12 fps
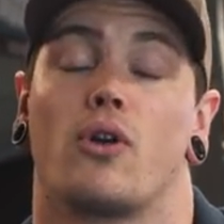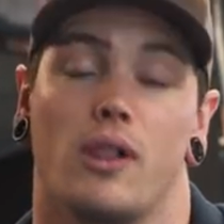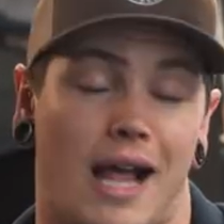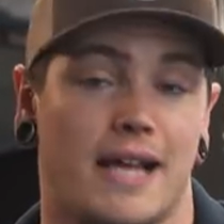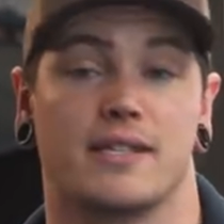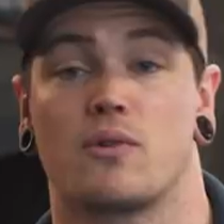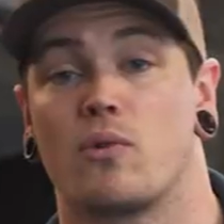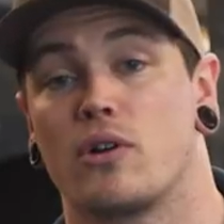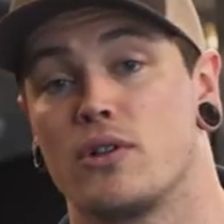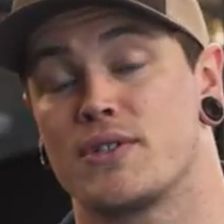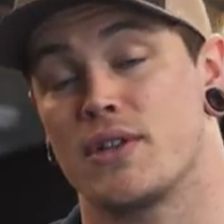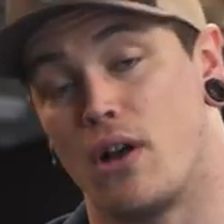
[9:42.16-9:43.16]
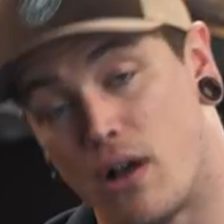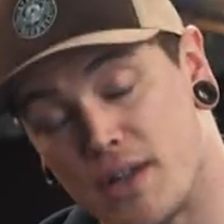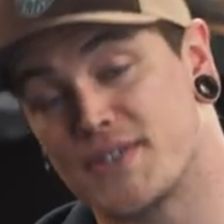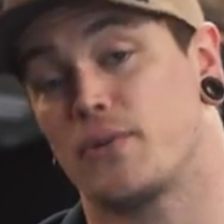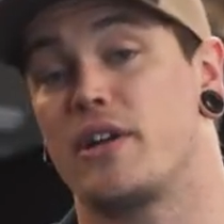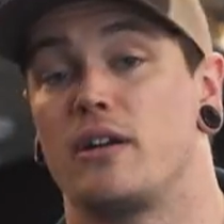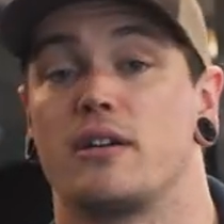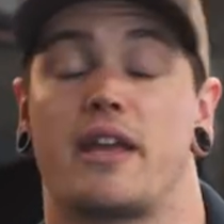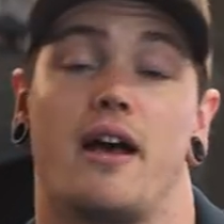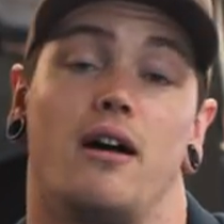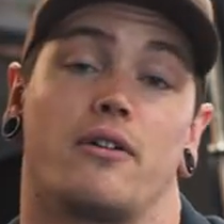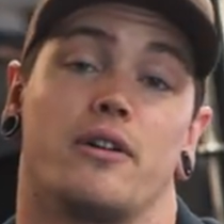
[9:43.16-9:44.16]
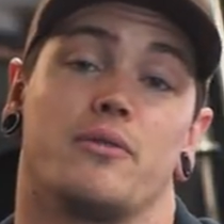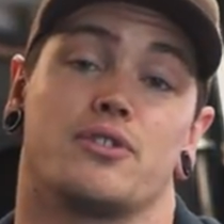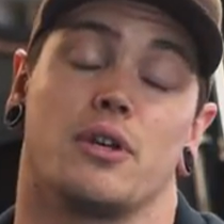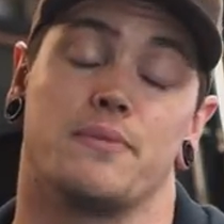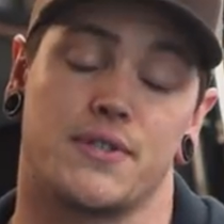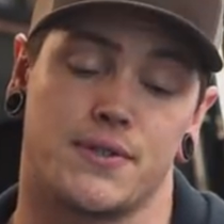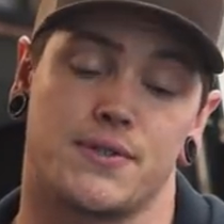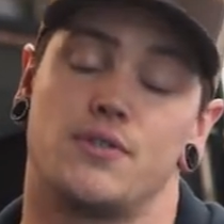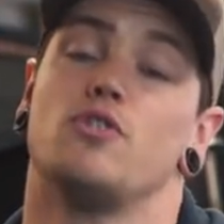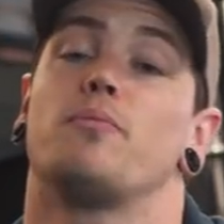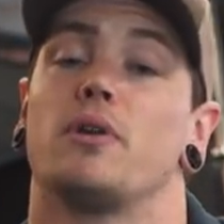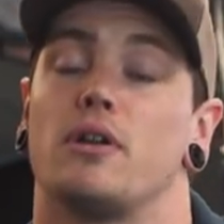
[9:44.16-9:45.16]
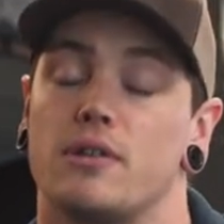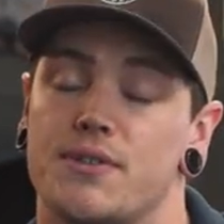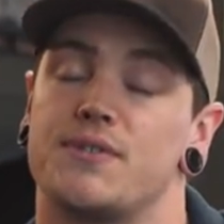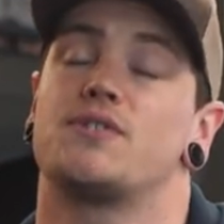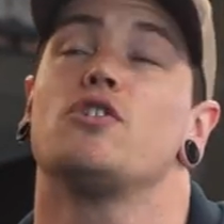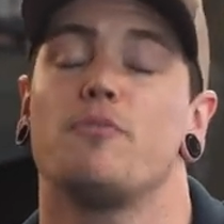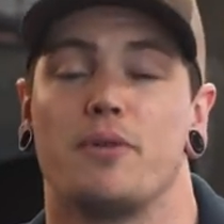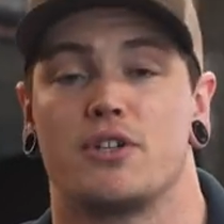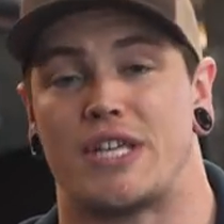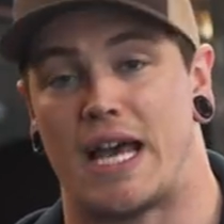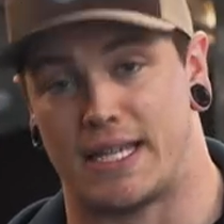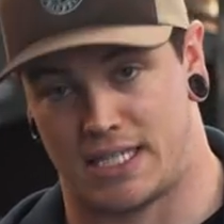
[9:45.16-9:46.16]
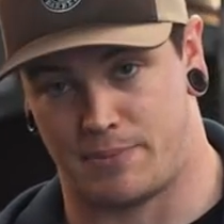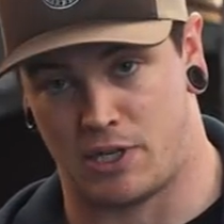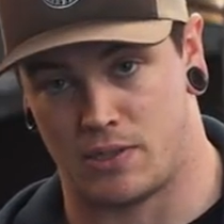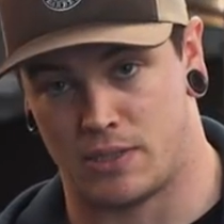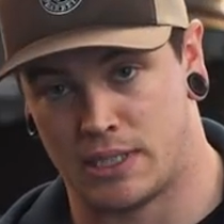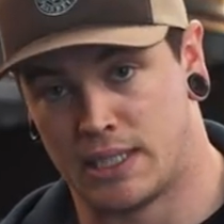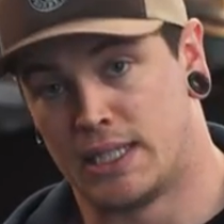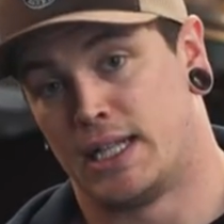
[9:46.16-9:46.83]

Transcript: Classic Worlds, also here in Calgary, which I'm super, super jazzed about.